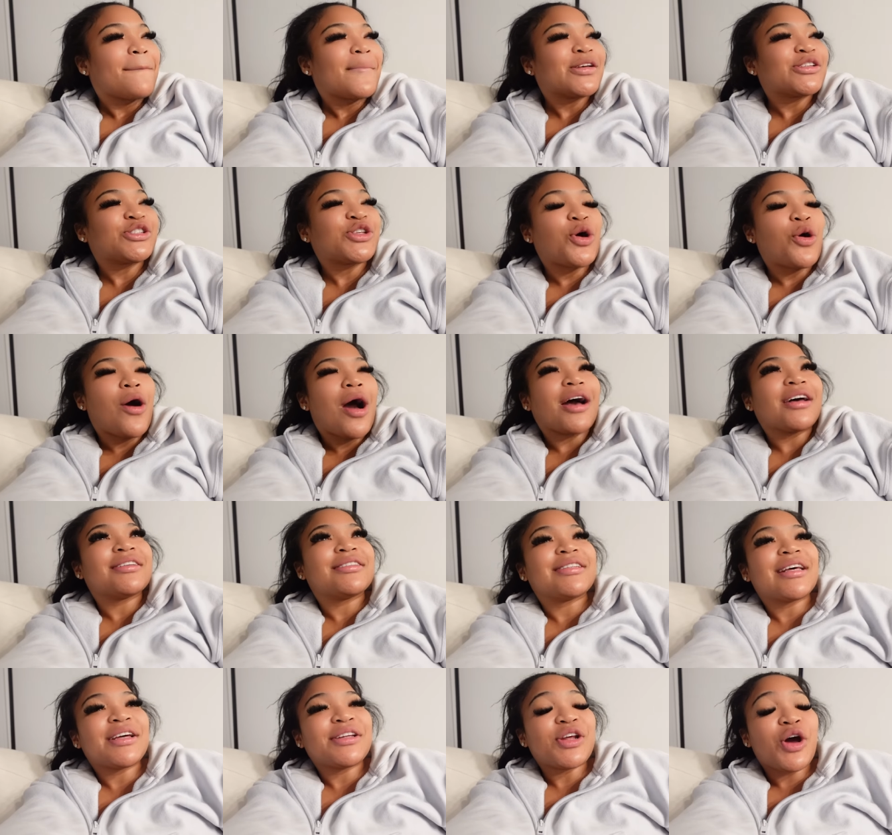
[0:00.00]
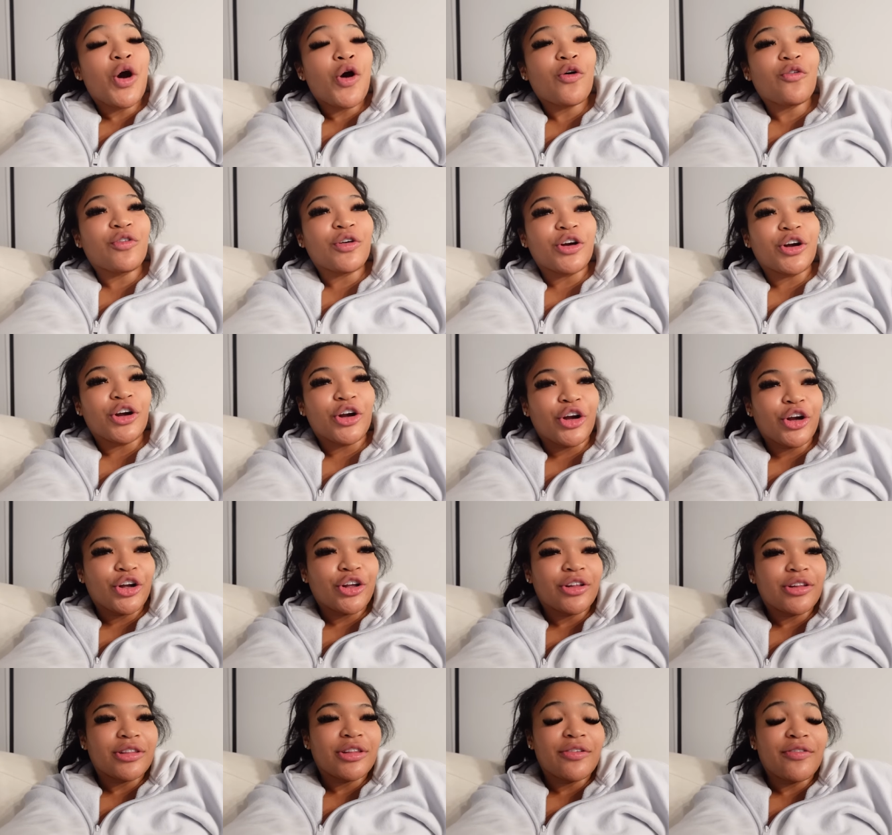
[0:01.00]
So I sent over
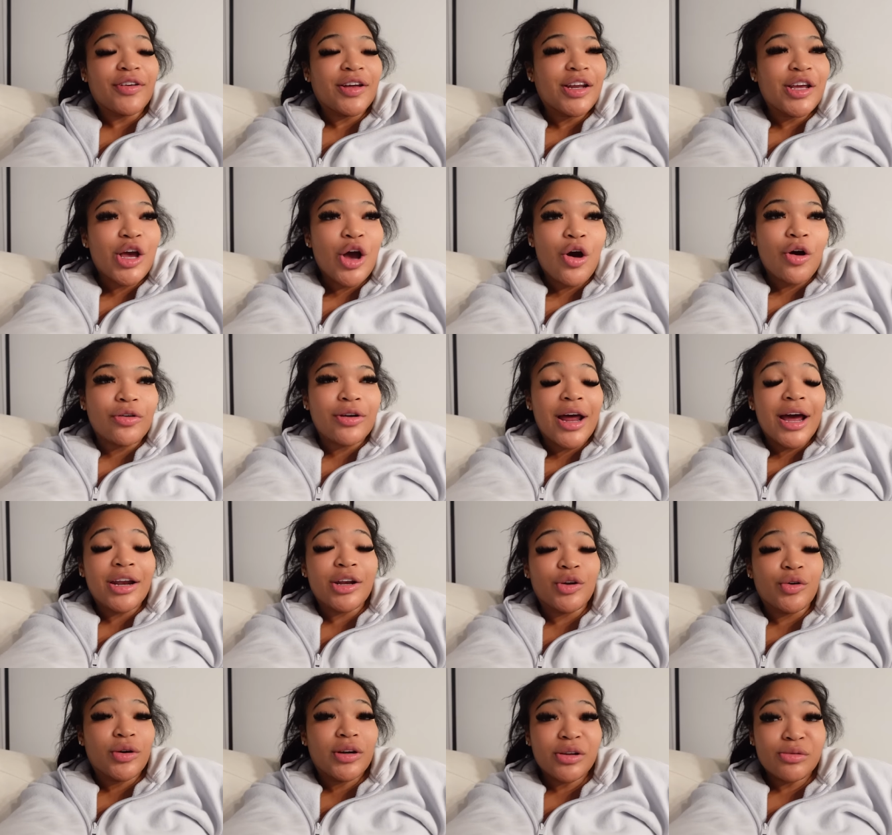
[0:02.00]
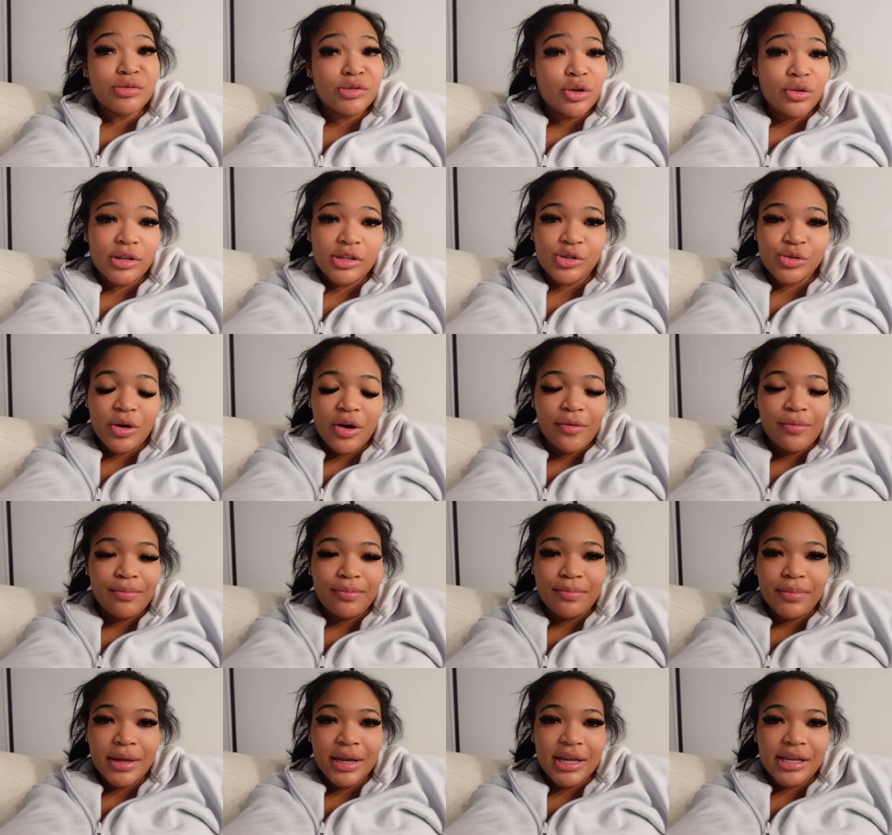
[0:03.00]
the video, not knowing it was only 12
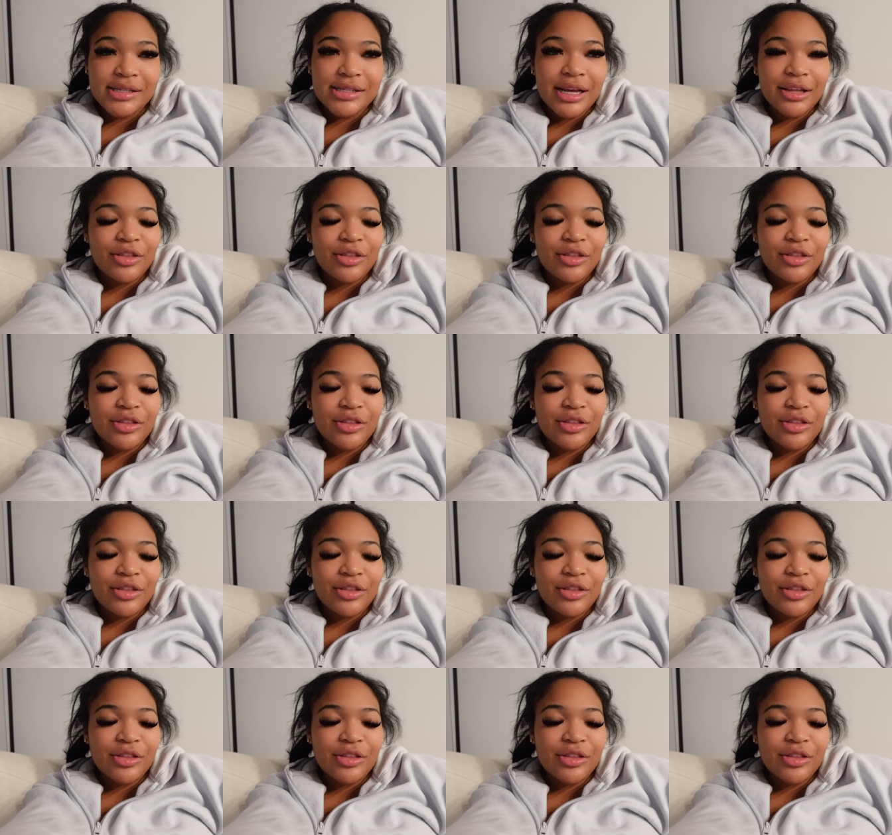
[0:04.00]
minutes.